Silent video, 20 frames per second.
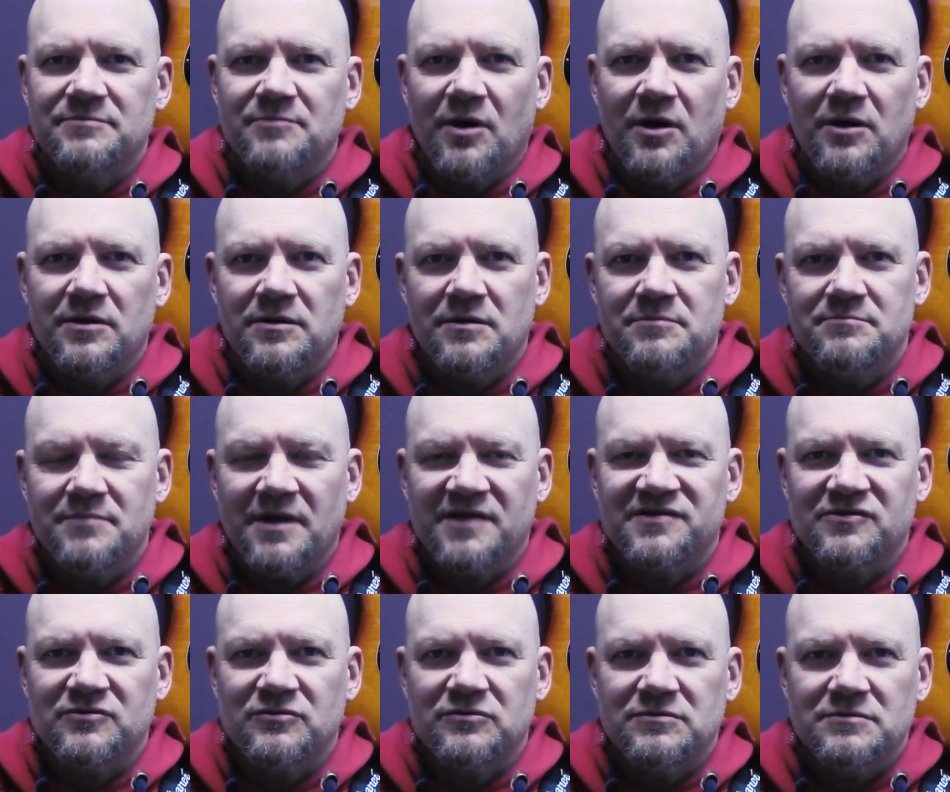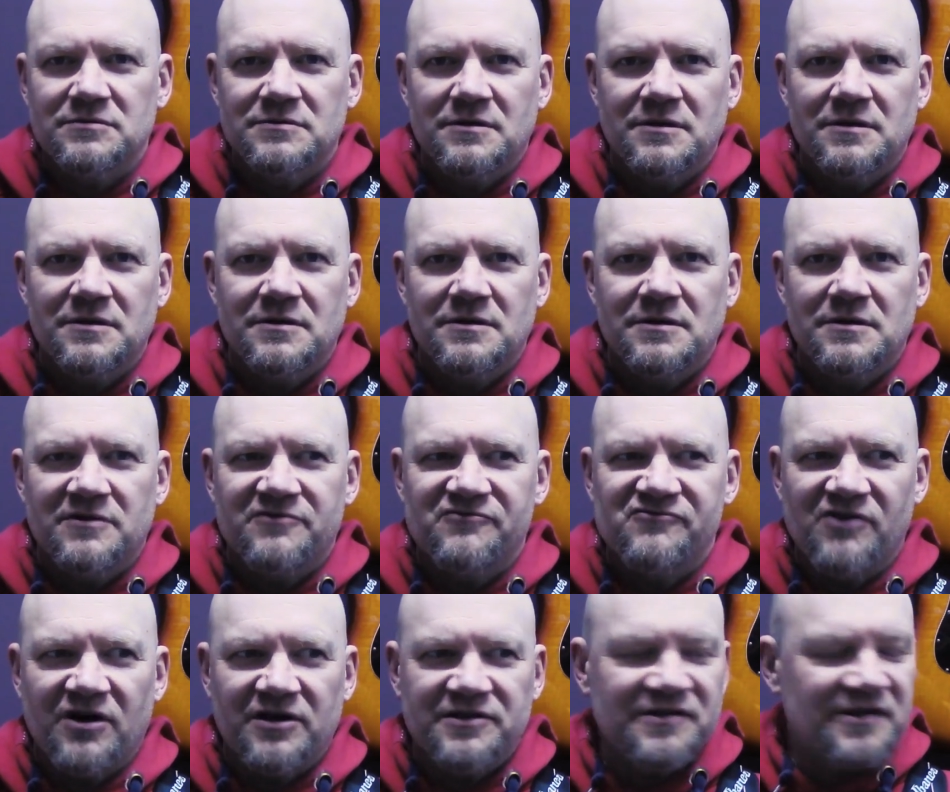my metal
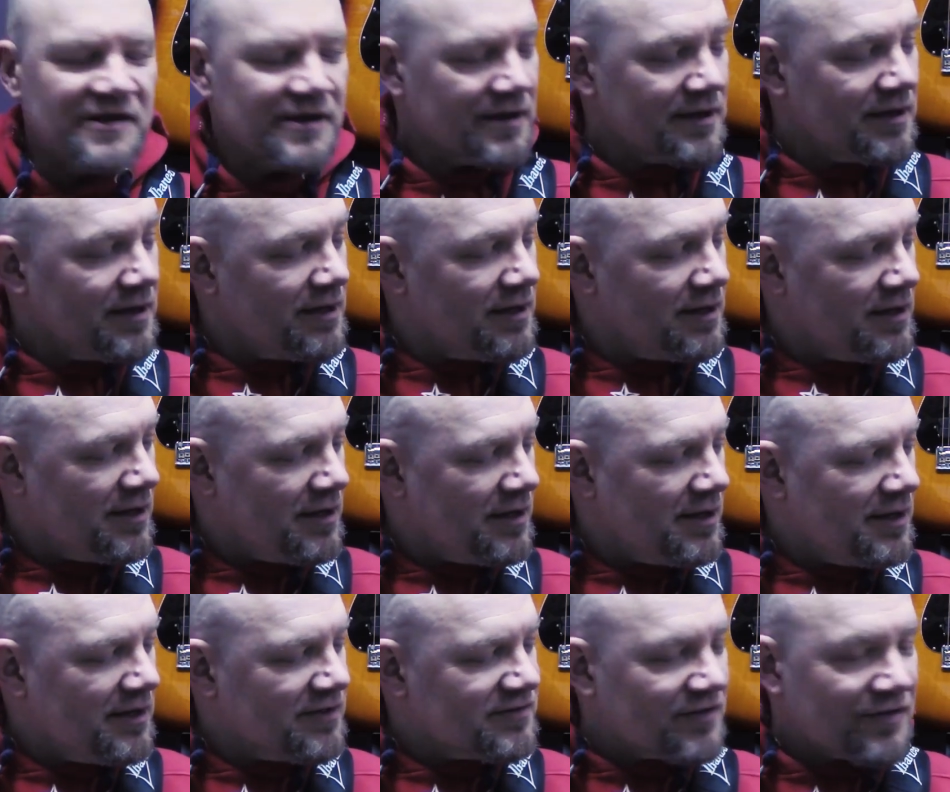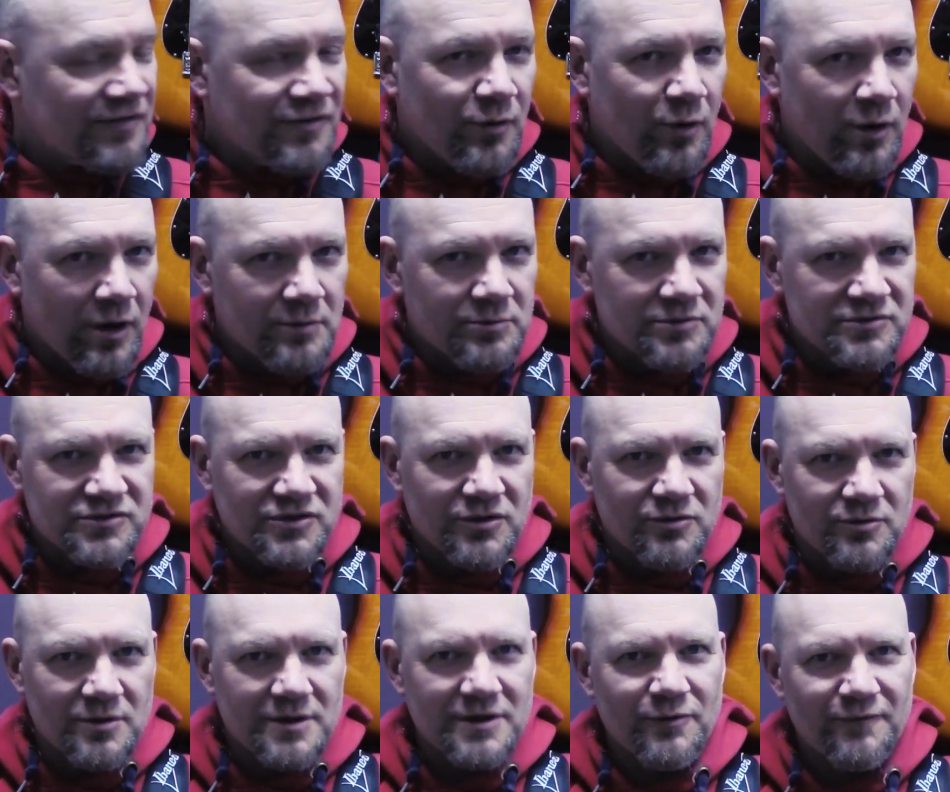writing. So I thought I would
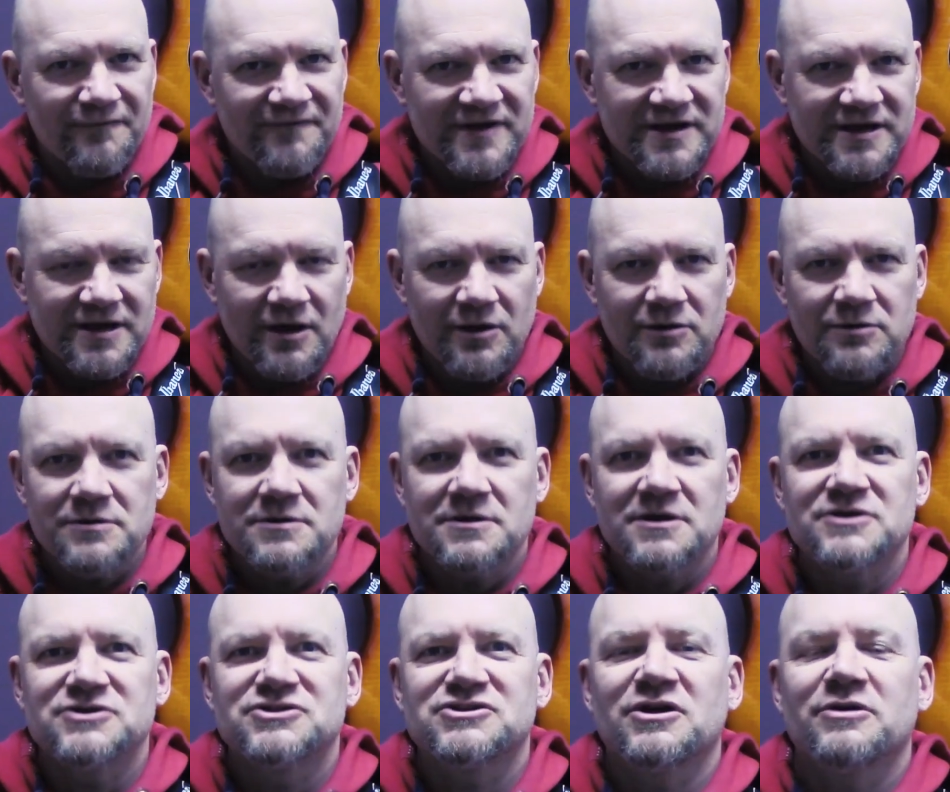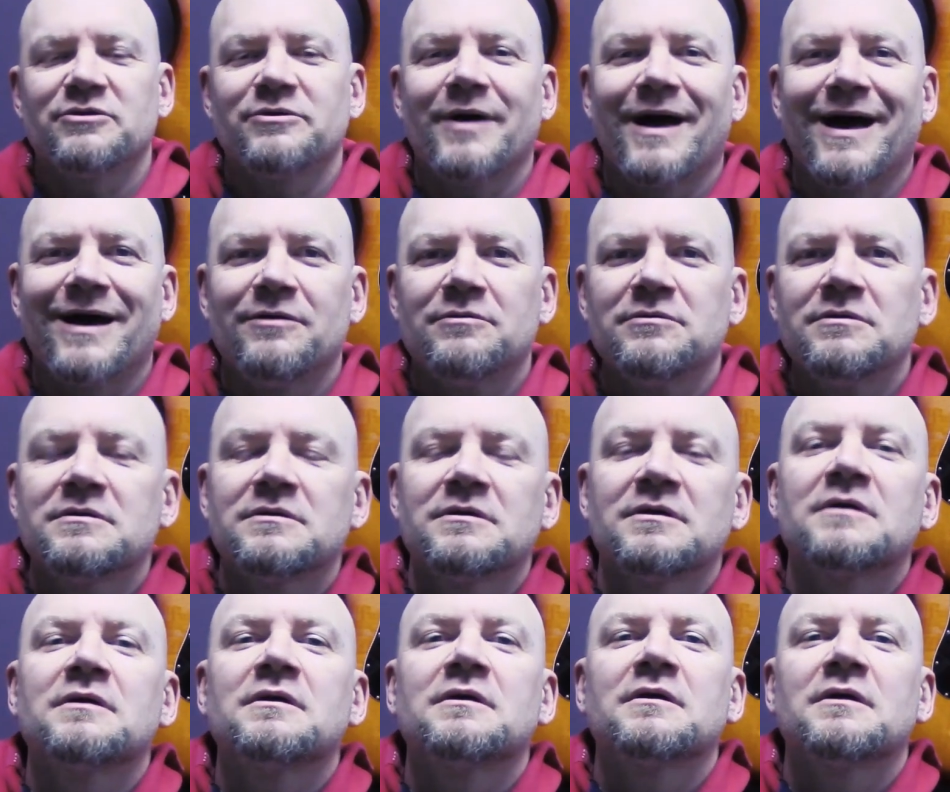do a little video and show you how.
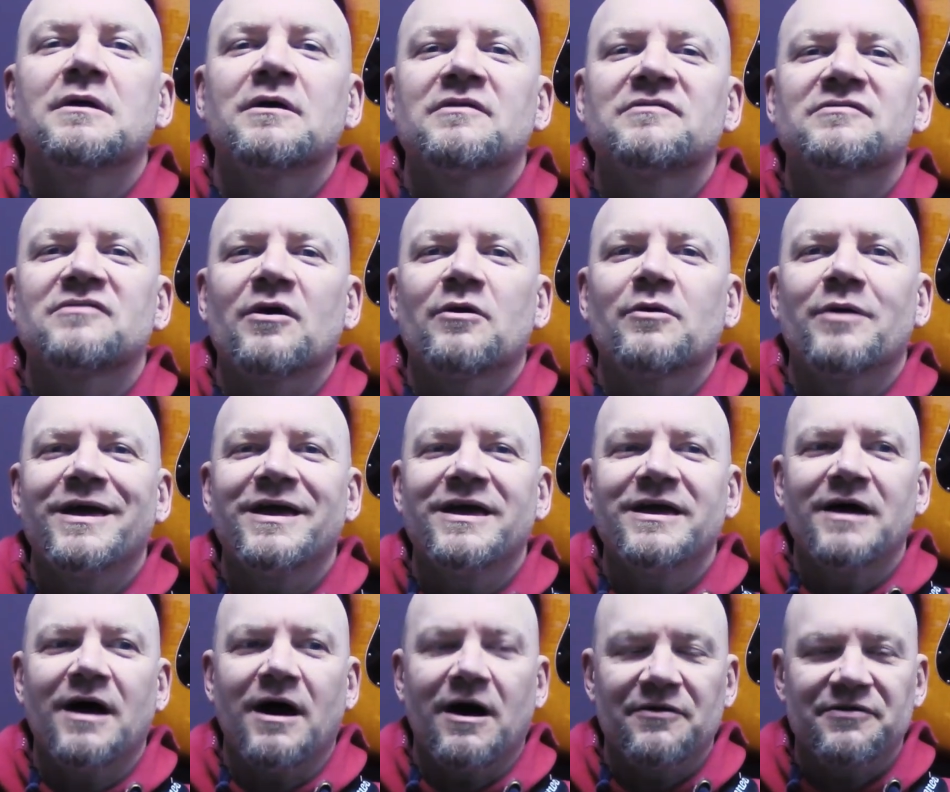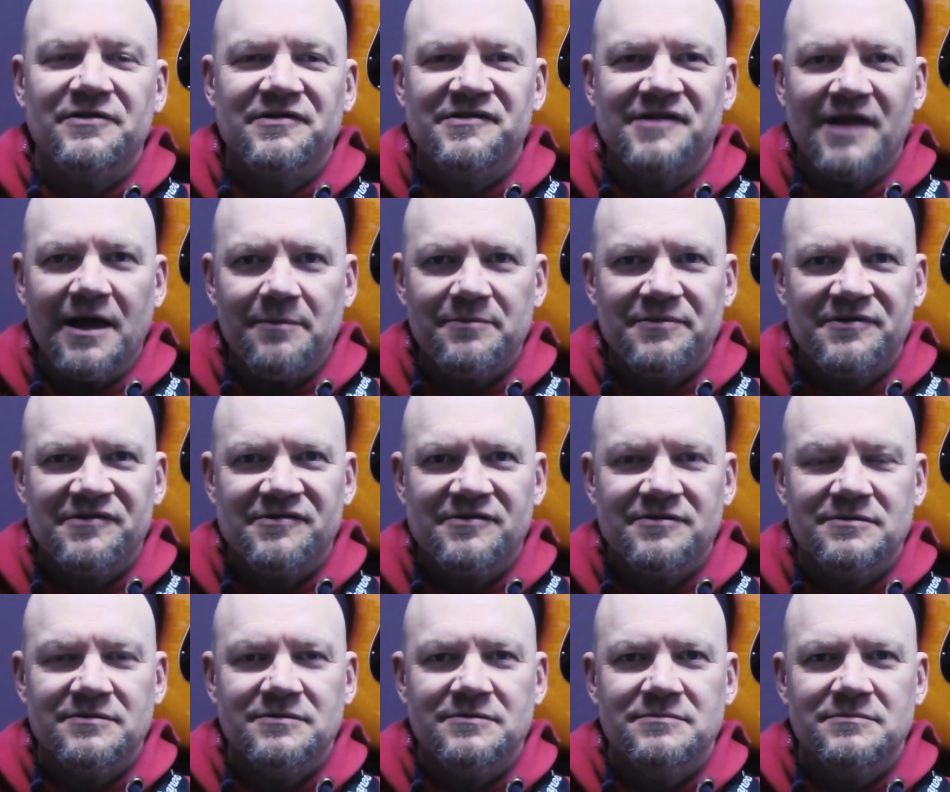So here are the steps.